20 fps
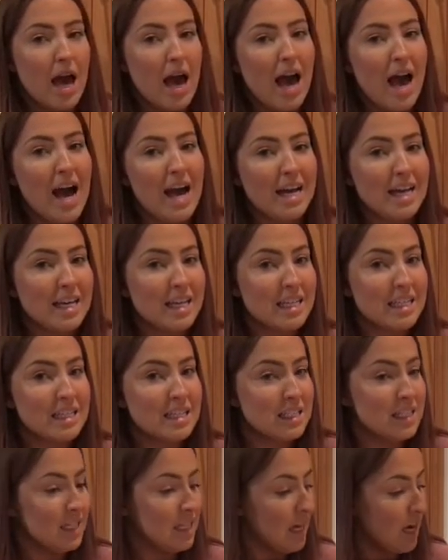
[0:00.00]
I can
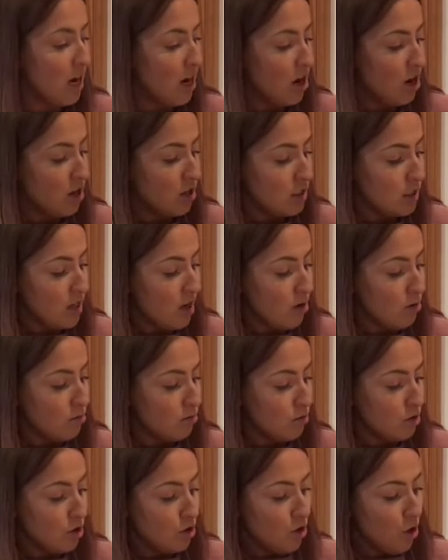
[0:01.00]
see that our
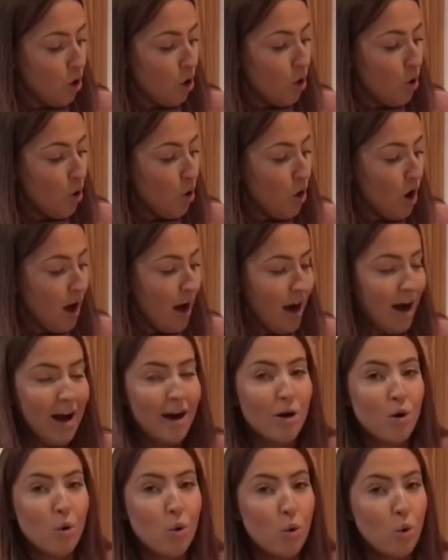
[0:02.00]
sound, the
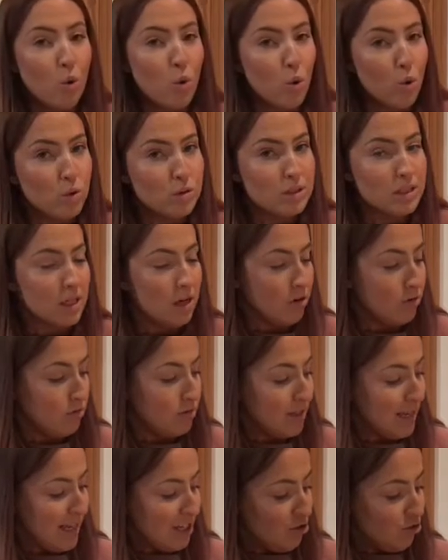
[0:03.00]
O sound,
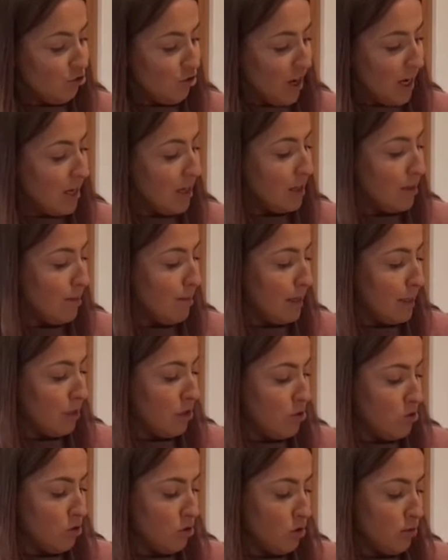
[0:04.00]
is right in the
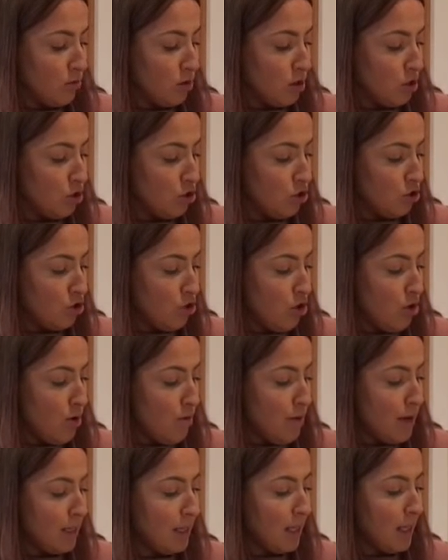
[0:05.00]
middle. So I'm going to draw
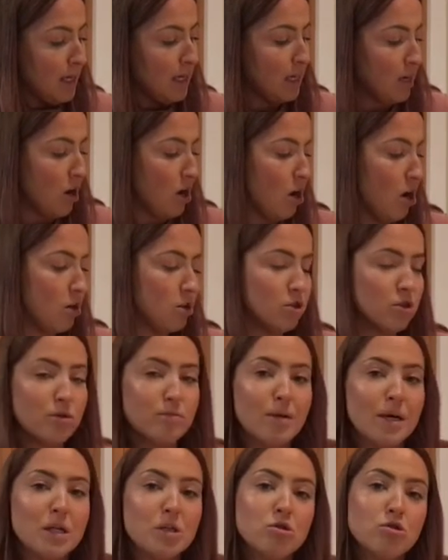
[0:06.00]
my line under
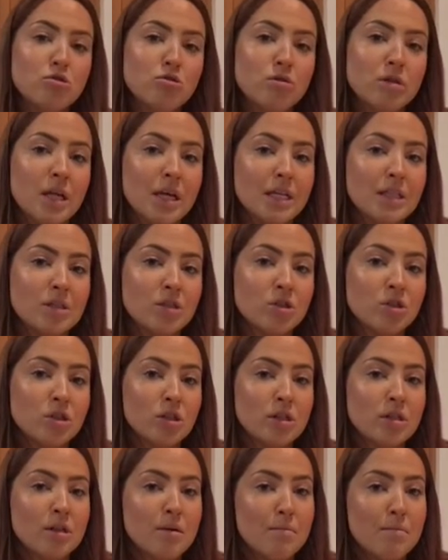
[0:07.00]
my two letters
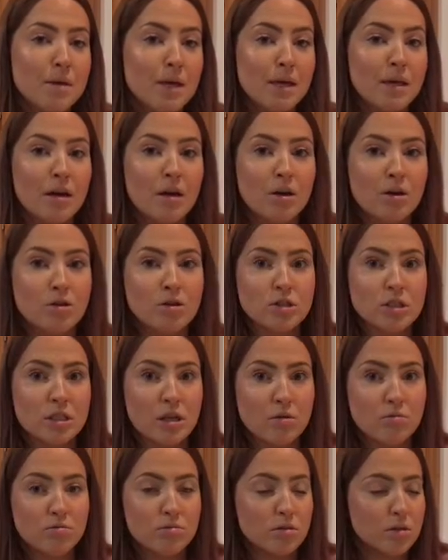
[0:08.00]
that make our
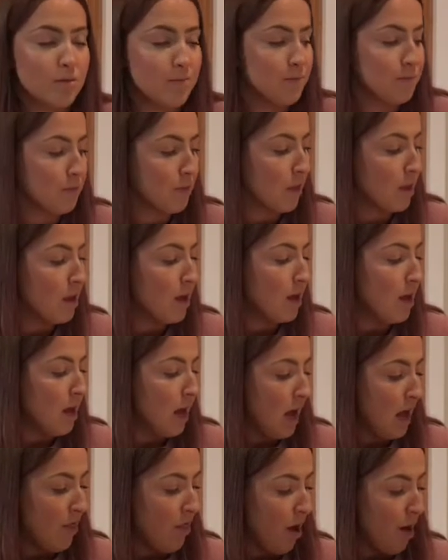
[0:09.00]
sound.
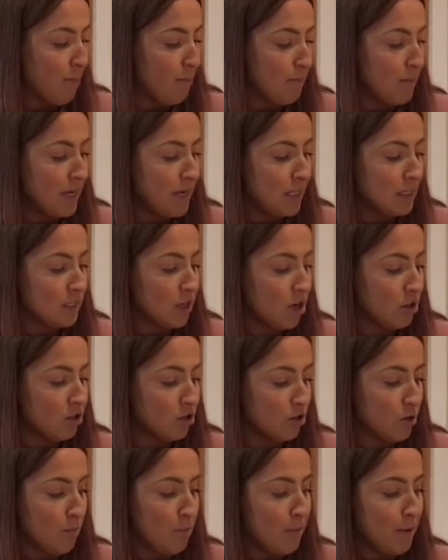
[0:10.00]
And that means under
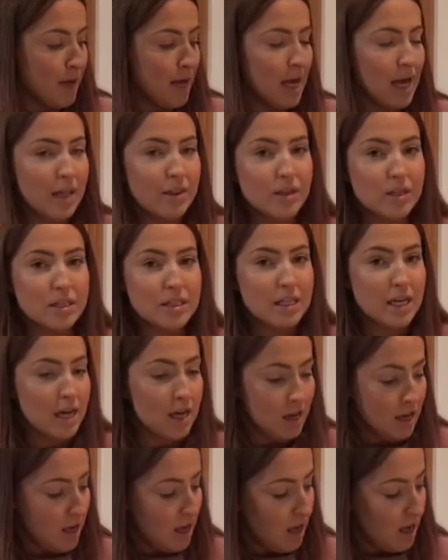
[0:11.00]
the bit and the T,
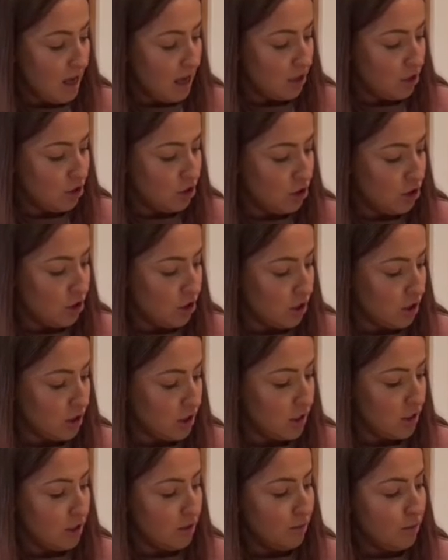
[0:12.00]
I just
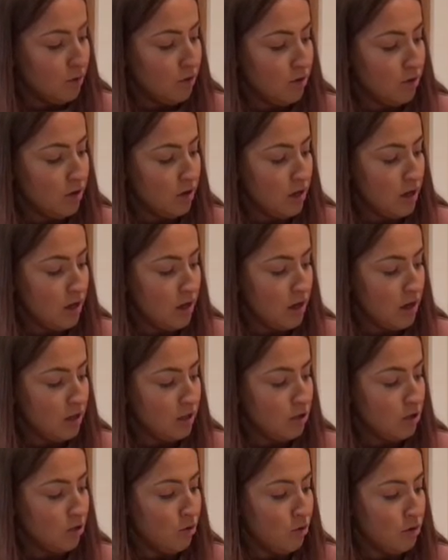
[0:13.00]
need to put a
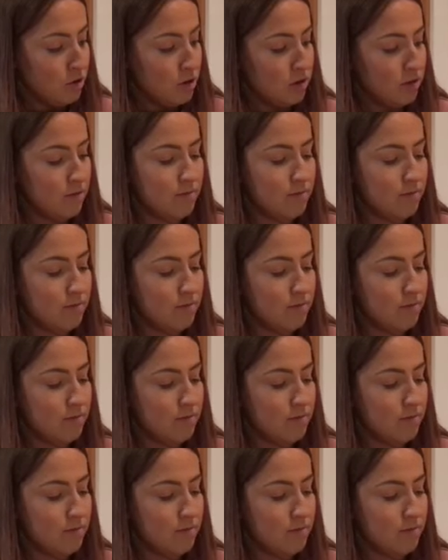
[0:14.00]
dot.